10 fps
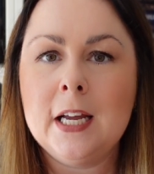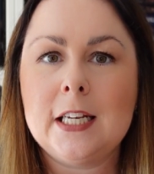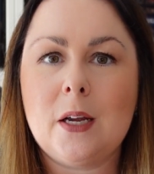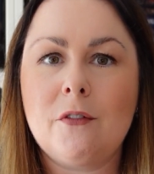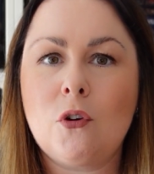
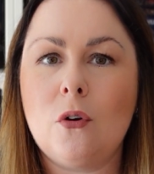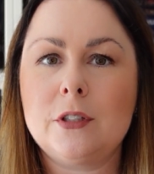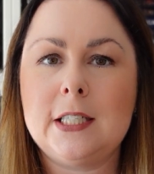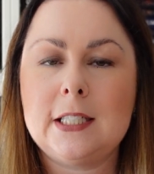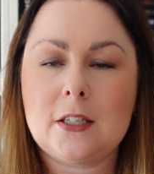Now of course
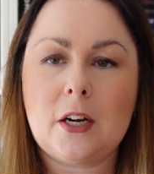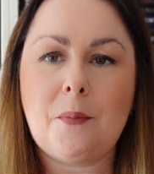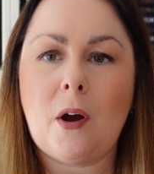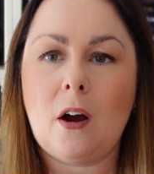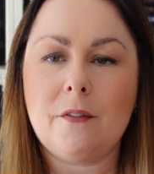this is only
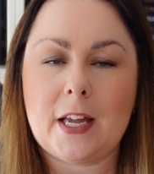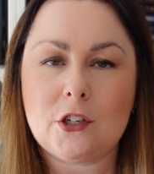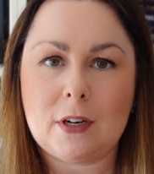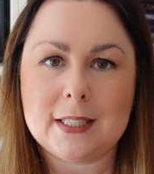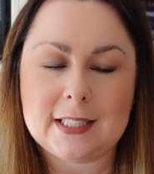part of their
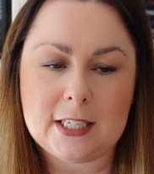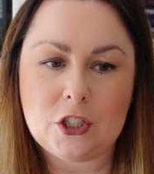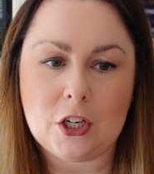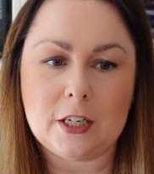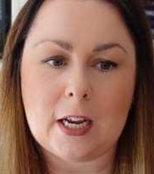transition,